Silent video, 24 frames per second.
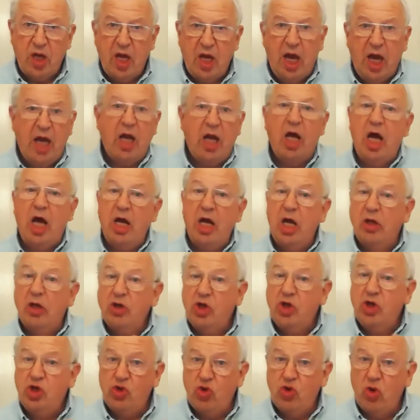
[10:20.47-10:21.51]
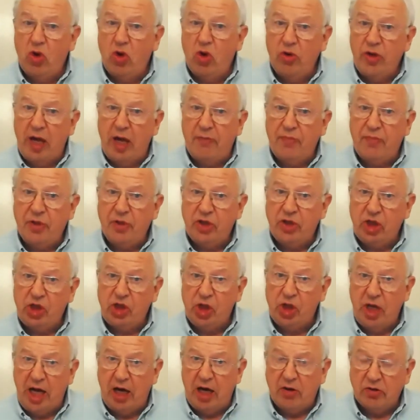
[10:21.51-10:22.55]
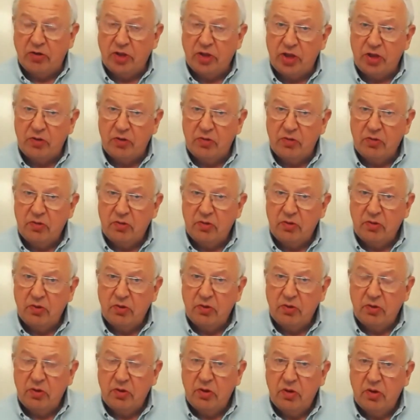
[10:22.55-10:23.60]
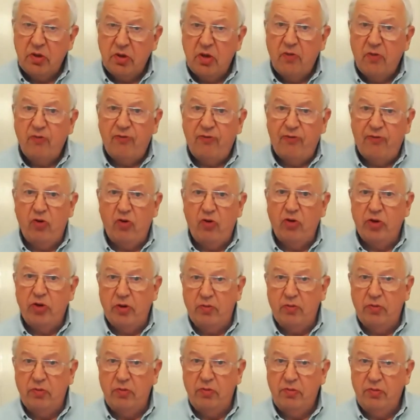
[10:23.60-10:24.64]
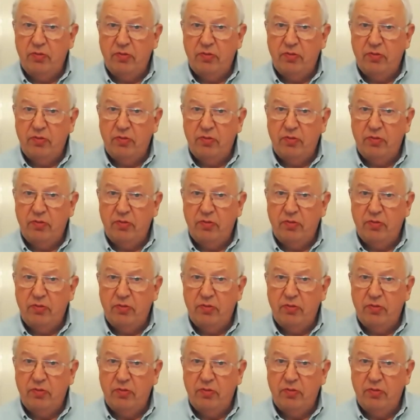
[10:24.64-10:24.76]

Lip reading: And I'll draw that position out for them.